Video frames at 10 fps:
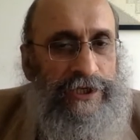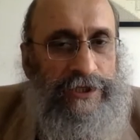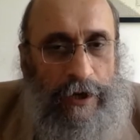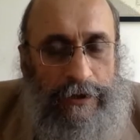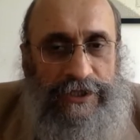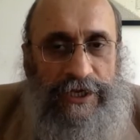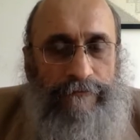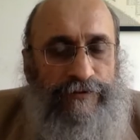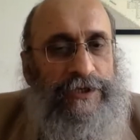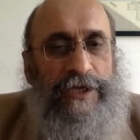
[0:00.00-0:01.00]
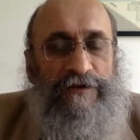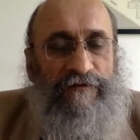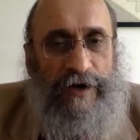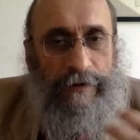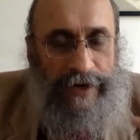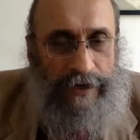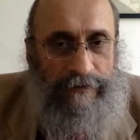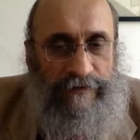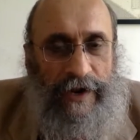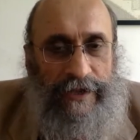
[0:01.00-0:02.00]
these concepts, these
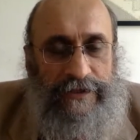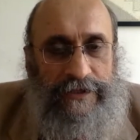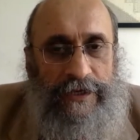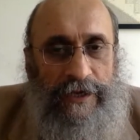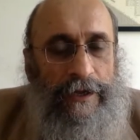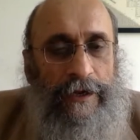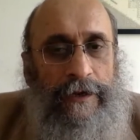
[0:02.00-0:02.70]
fundamental rights,